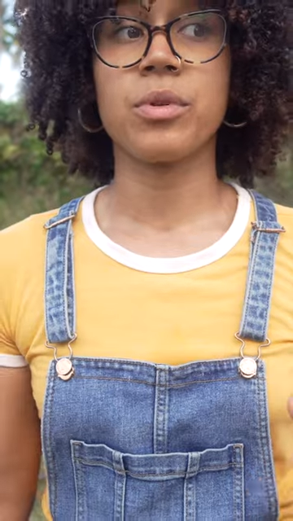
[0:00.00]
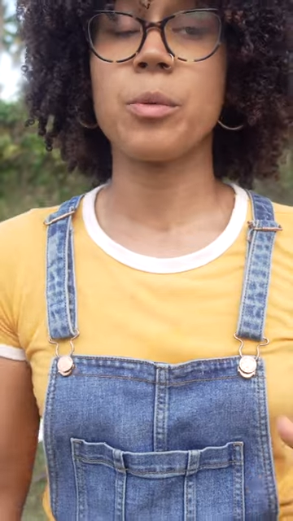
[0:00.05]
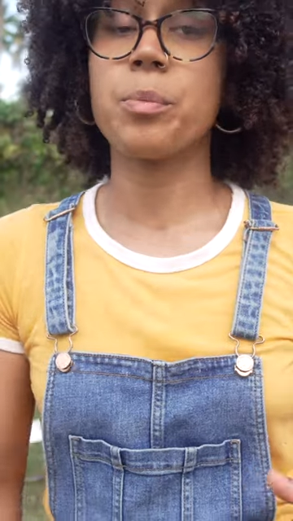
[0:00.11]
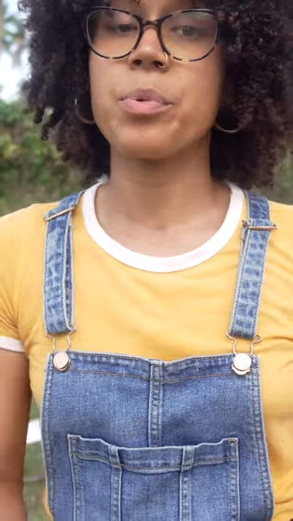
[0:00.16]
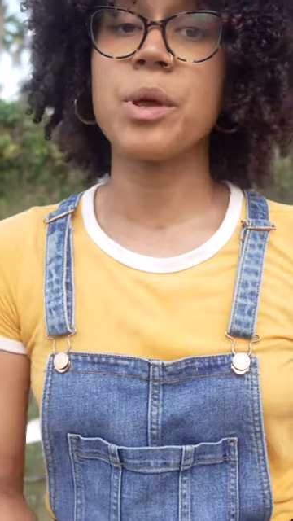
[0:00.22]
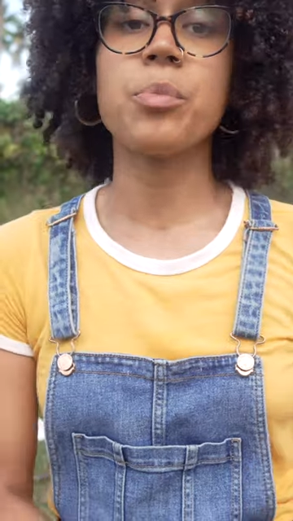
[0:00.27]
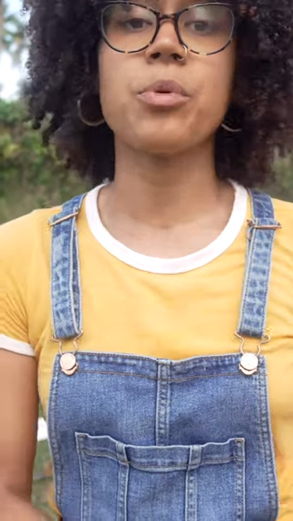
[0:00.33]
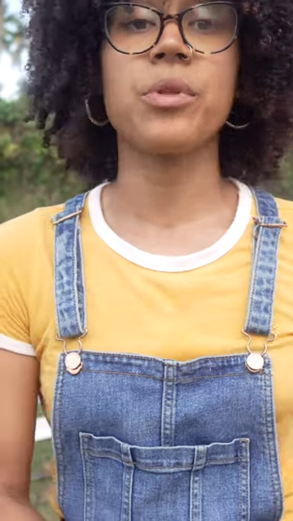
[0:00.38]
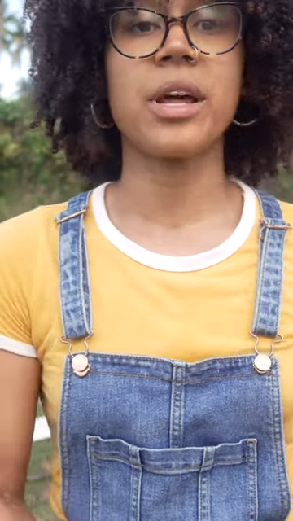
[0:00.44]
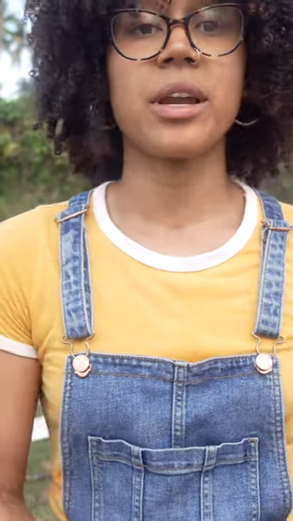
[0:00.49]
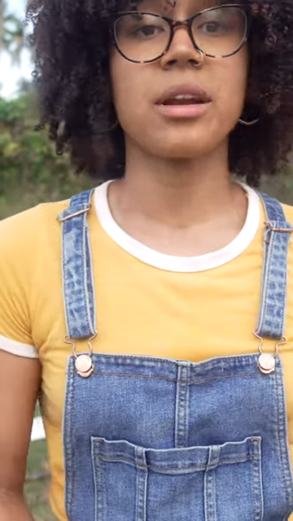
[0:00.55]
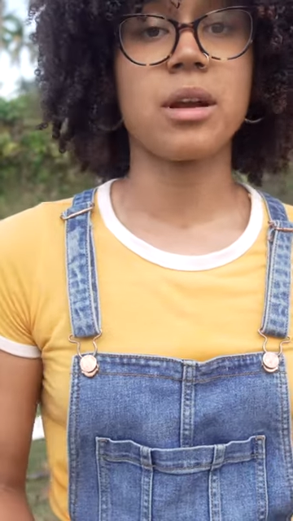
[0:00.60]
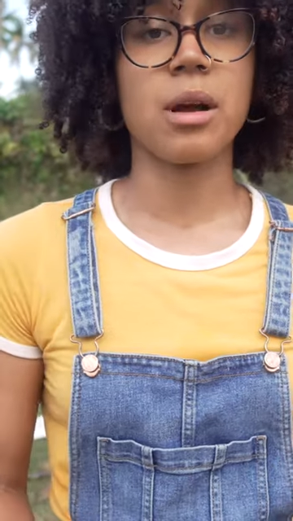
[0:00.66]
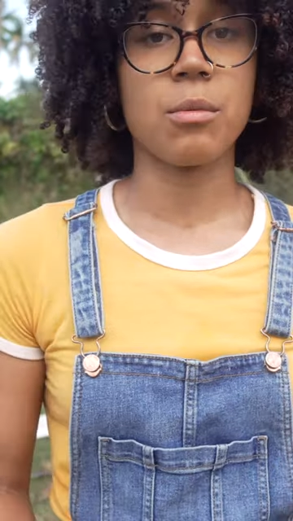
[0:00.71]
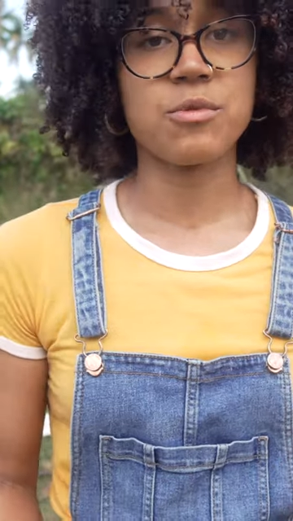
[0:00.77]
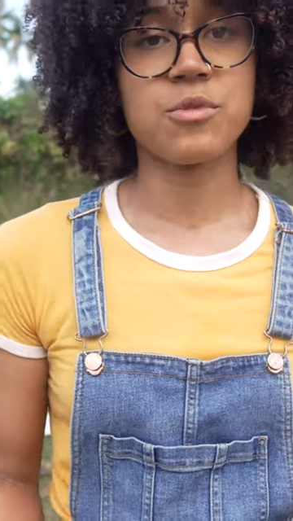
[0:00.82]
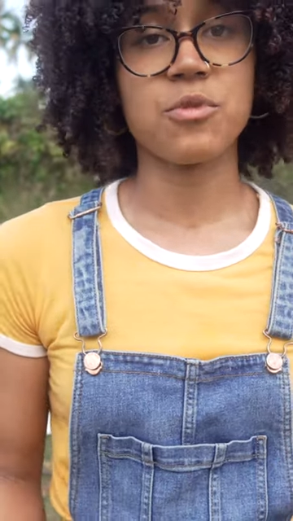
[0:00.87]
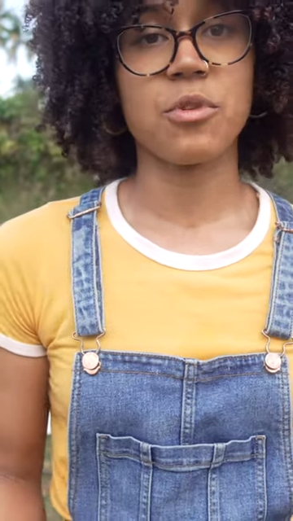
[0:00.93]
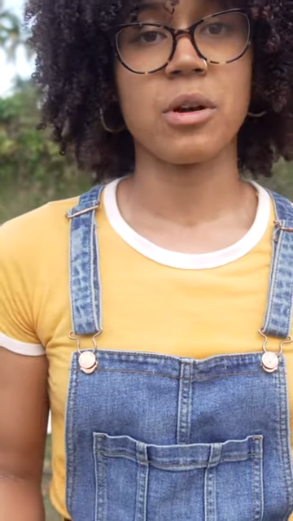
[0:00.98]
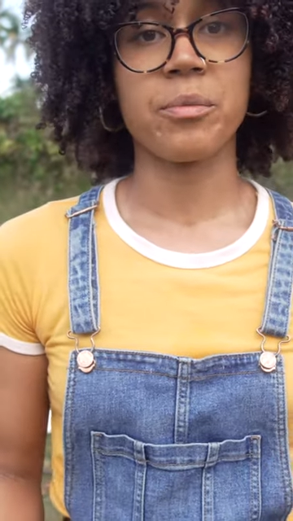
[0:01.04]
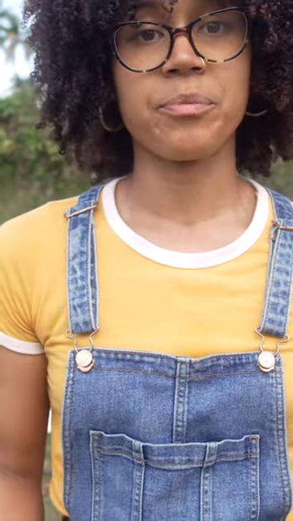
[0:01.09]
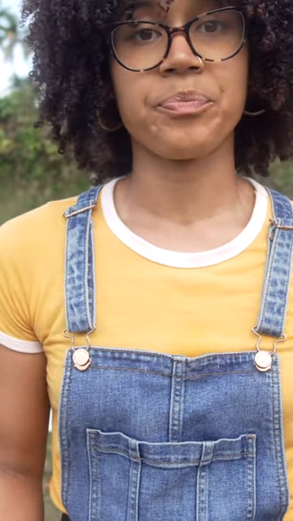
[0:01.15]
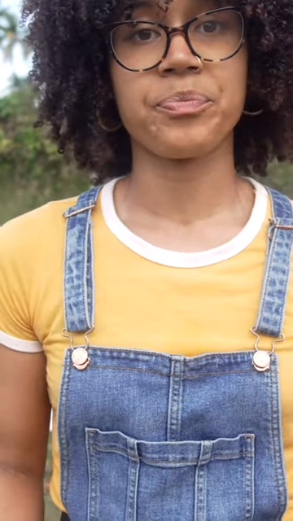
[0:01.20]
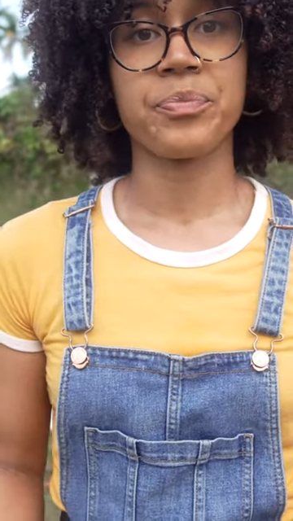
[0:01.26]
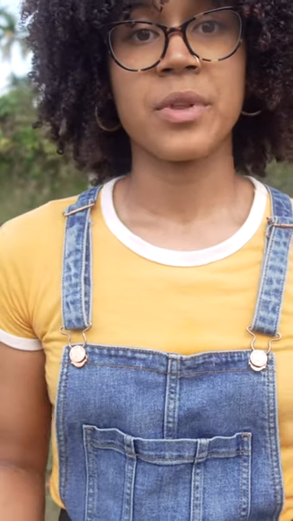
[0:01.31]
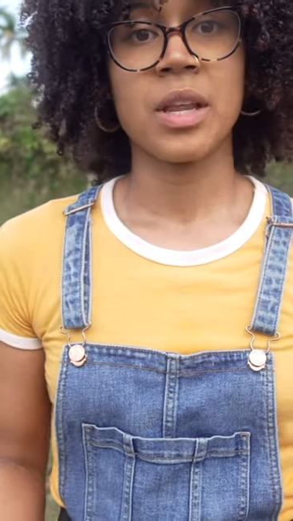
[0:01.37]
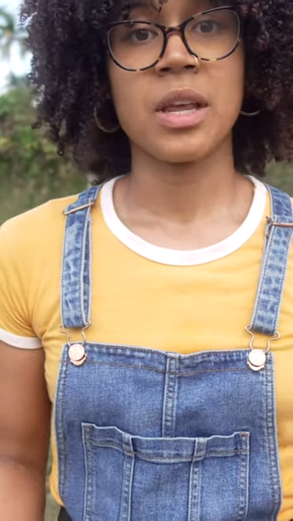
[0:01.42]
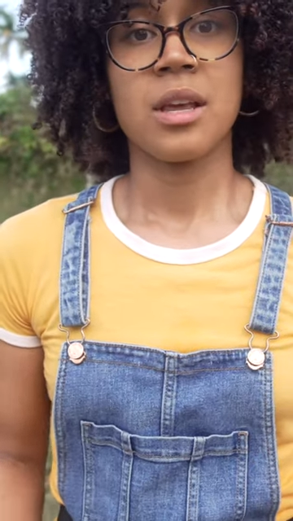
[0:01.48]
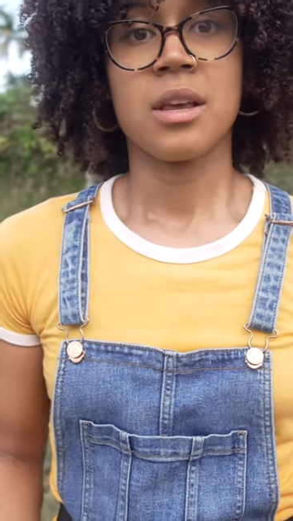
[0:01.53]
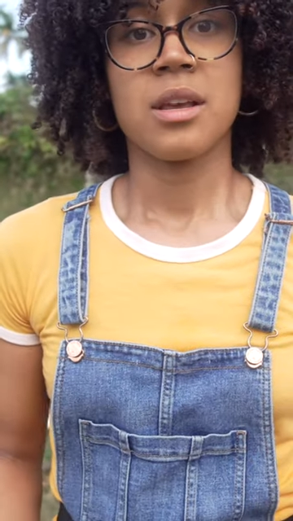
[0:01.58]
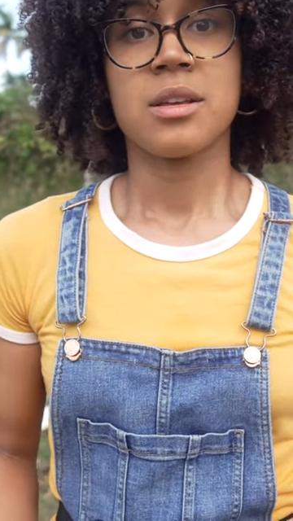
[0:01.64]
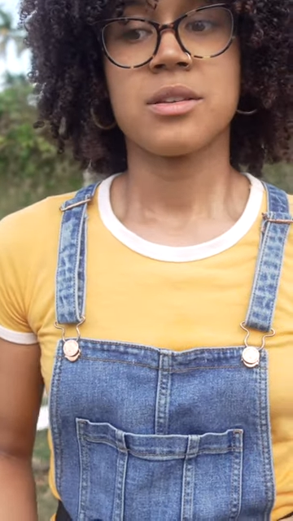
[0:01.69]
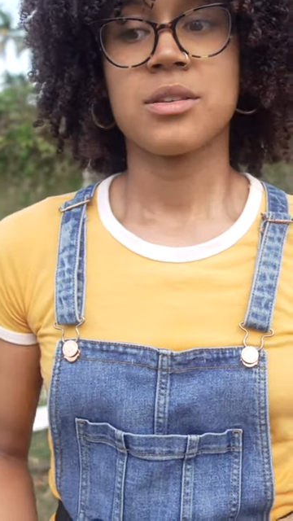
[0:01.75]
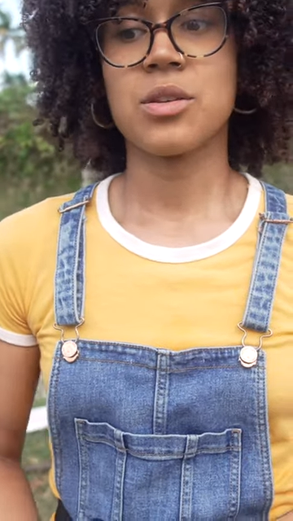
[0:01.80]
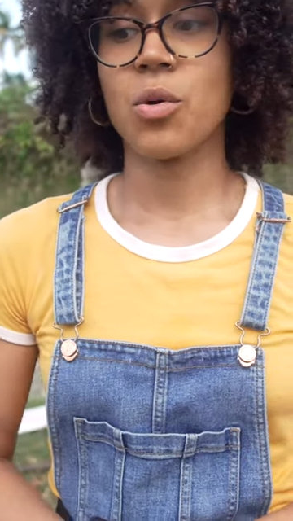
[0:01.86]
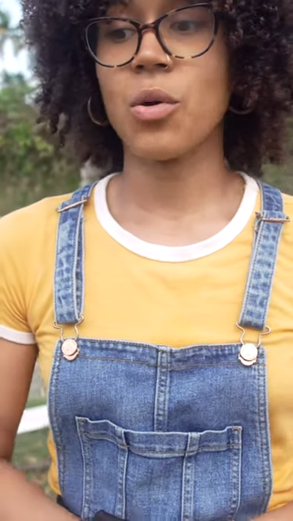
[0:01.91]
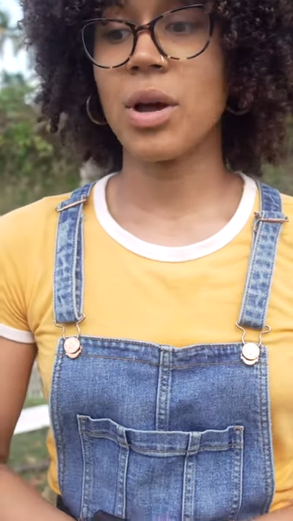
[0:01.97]
the people that it comes from.
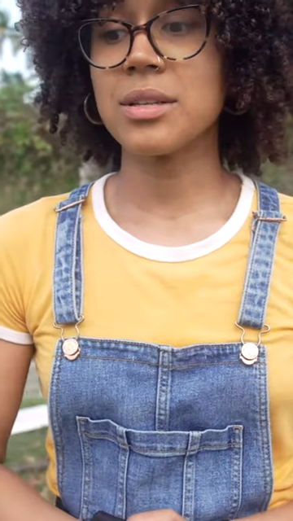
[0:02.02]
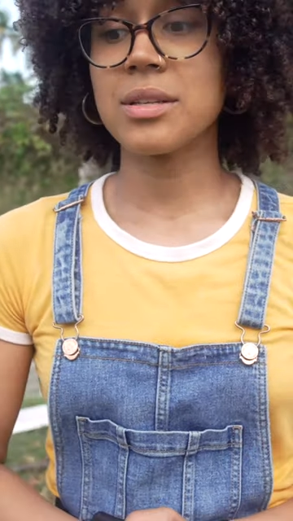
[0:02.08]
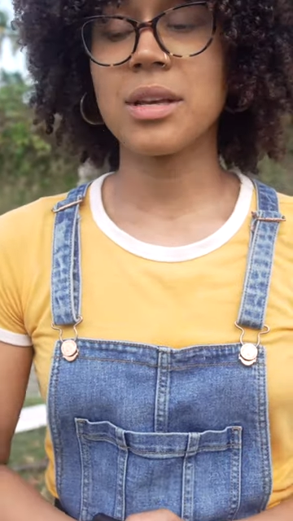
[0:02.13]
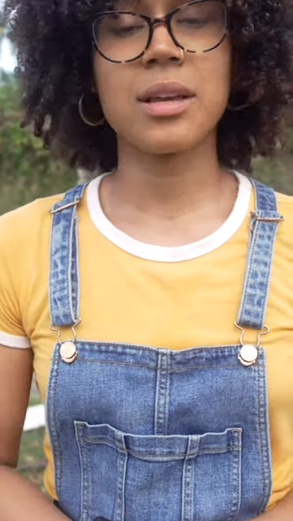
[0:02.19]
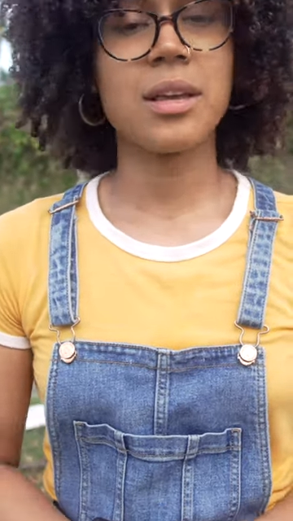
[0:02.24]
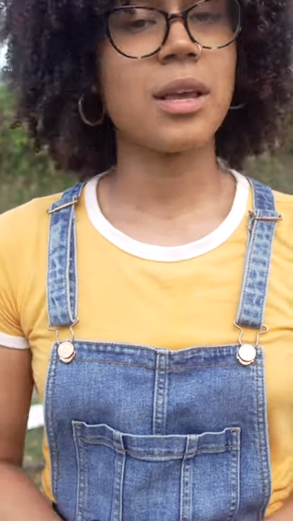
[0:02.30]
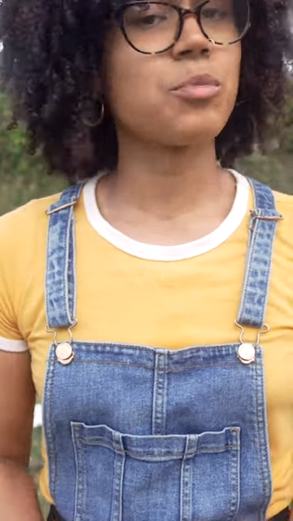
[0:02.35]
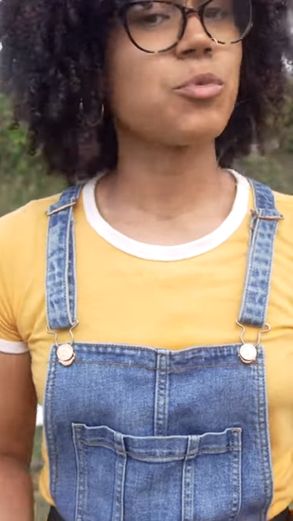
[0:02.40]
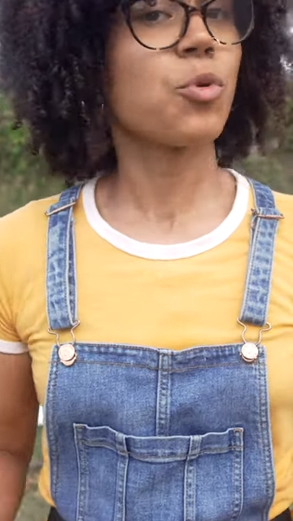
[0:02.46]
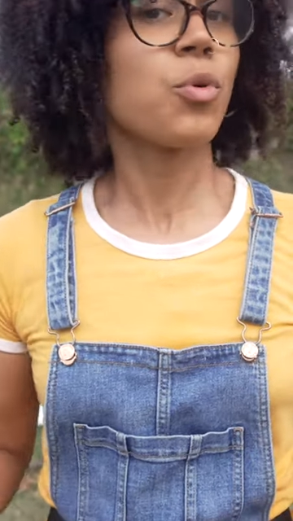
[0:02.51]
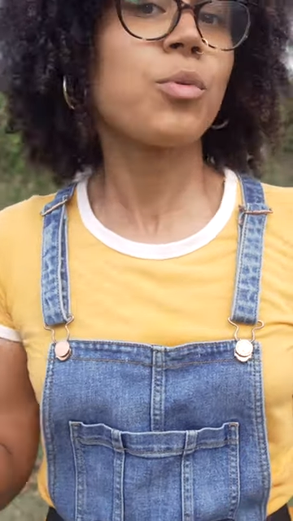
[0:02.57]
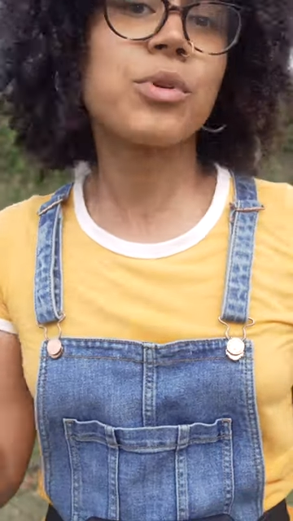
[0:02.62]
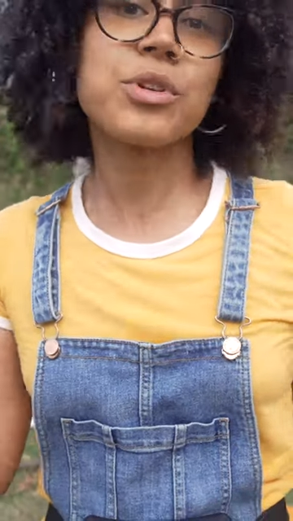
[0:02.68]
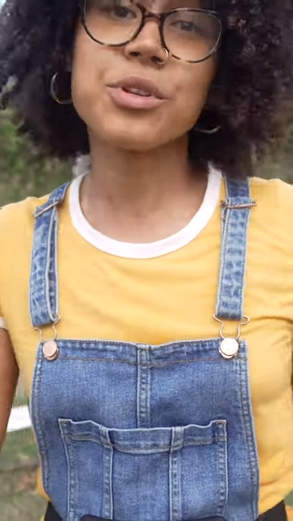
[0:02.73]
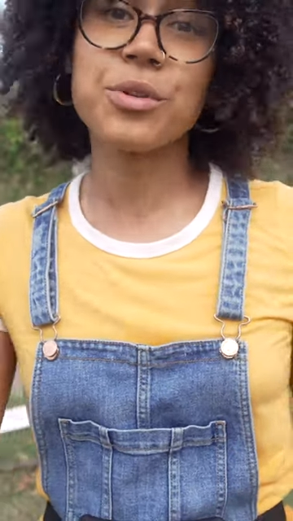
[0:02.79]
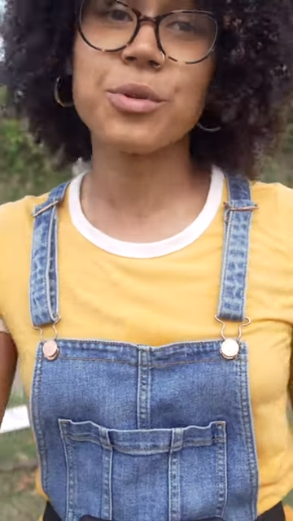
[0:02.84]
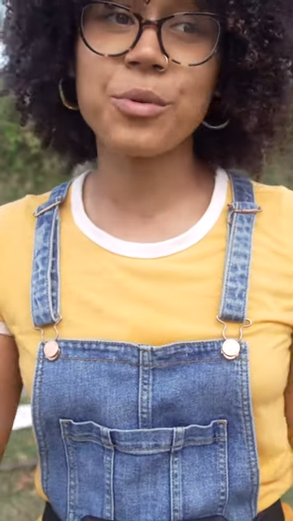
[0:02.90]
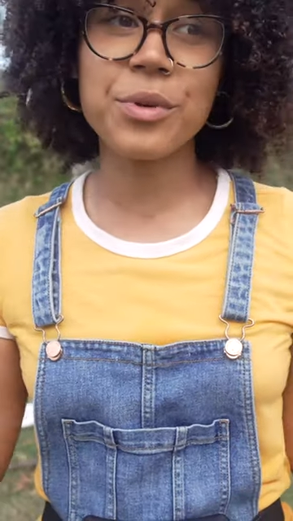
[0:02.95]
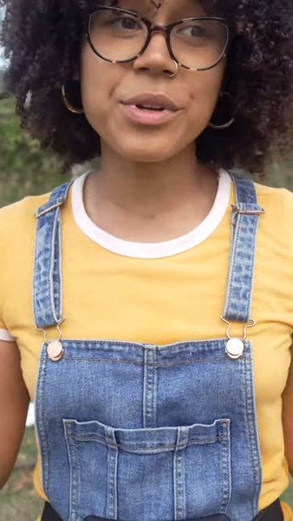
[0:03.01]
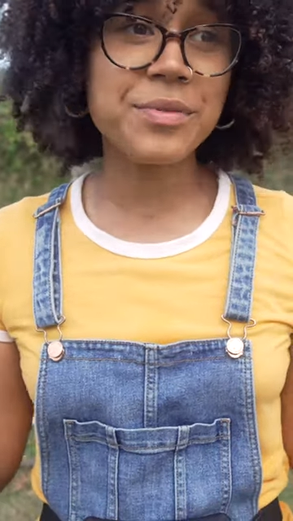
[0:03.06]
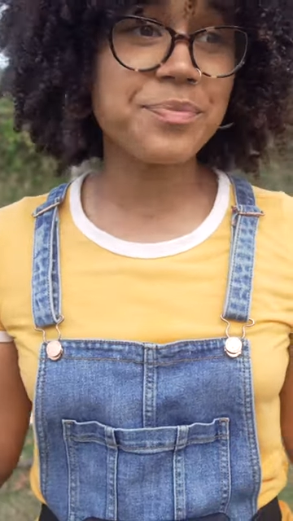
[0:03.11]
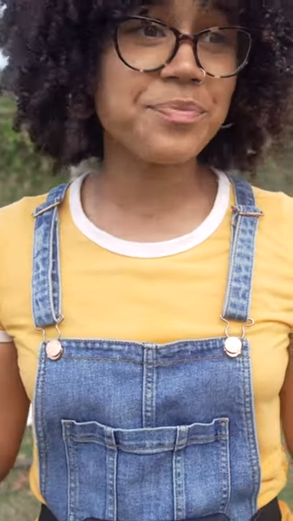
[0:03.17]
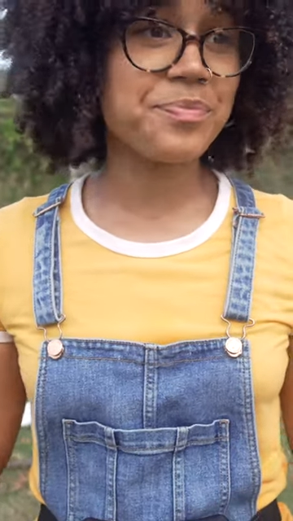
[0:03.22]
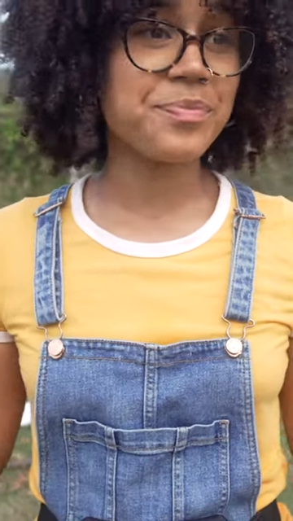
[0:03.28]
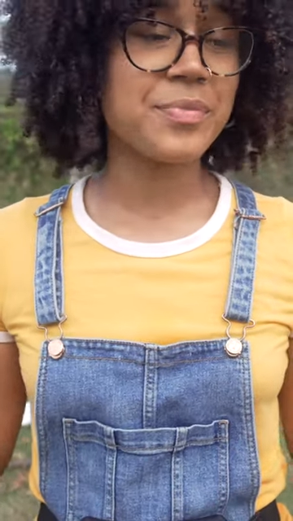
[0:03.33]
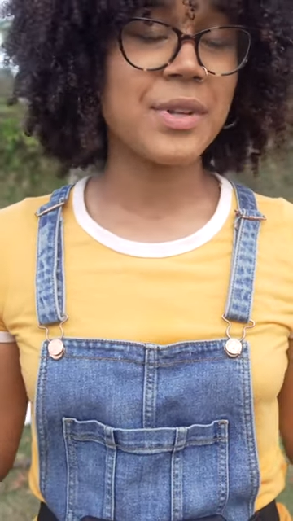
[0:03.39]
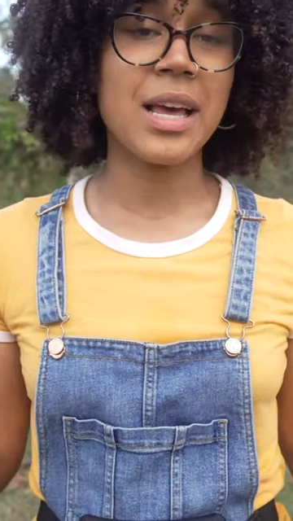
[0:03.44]
So I said, keep doing what you're doing,